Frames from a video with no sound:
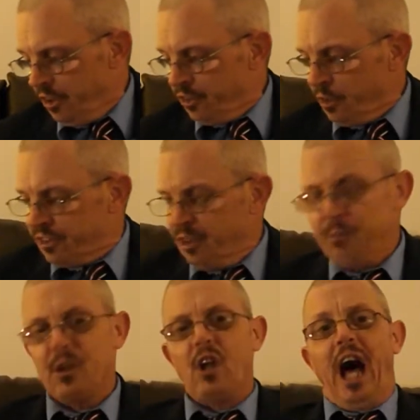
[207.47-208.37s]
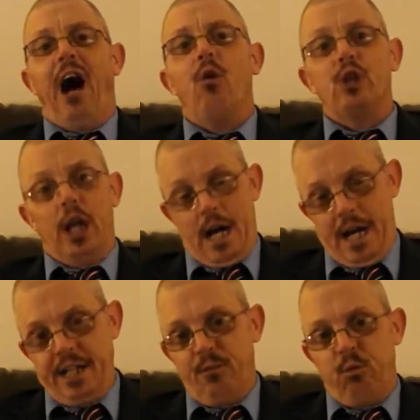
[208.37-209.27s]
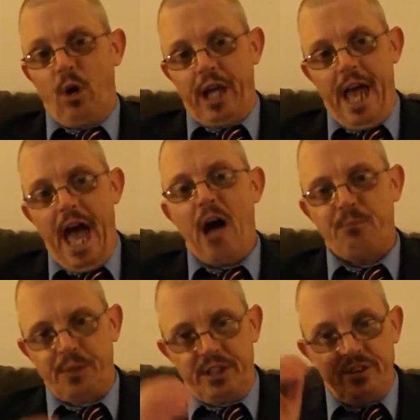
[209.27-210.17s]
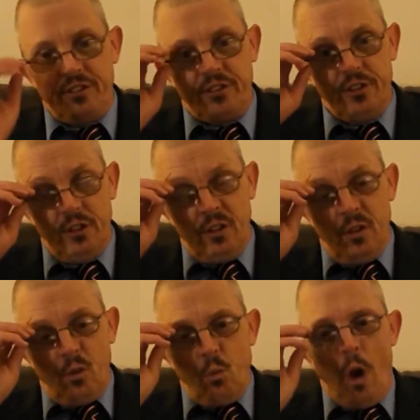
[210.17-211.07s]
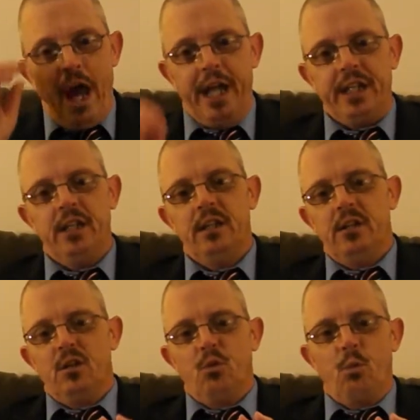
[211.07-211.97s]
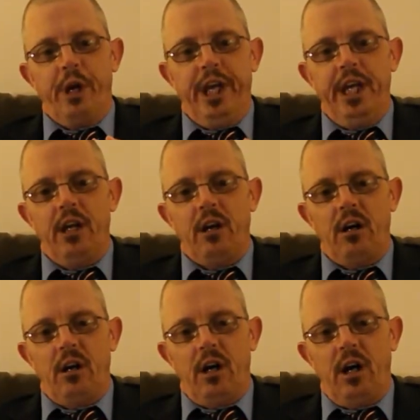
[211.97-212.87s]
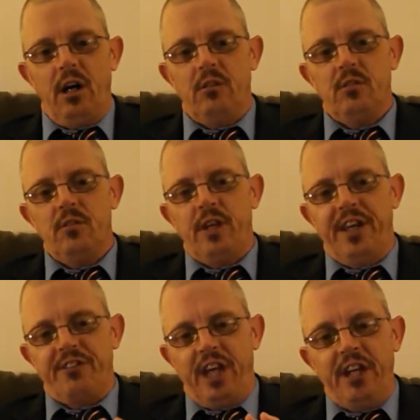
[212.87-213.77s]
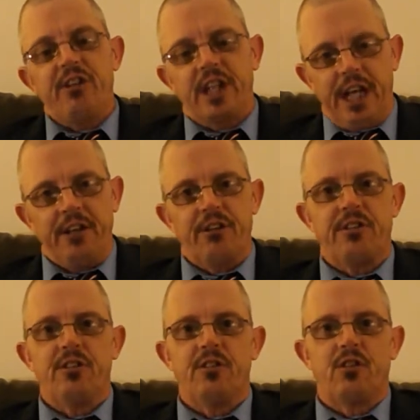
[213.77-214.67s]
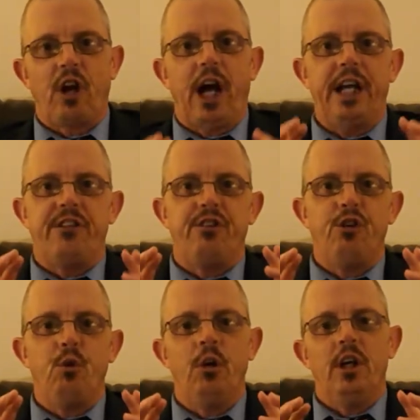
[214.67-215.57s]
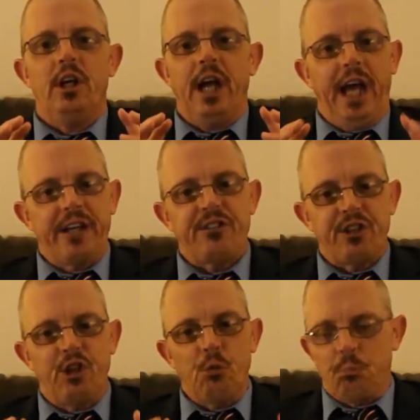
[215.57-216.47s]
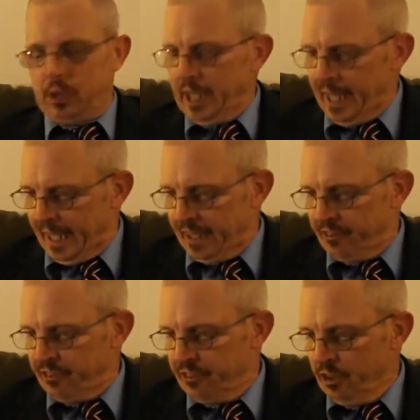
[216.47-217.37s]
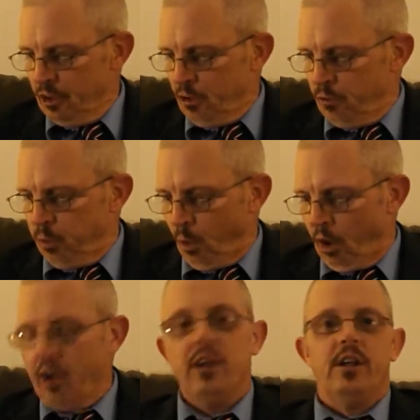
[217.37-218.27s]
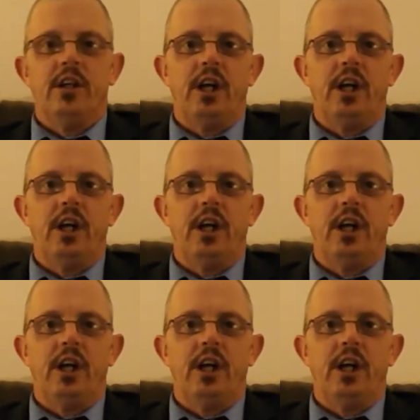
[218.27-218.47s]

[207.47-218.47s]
So a typical outline of what happens when we, as educators, try to execute plans for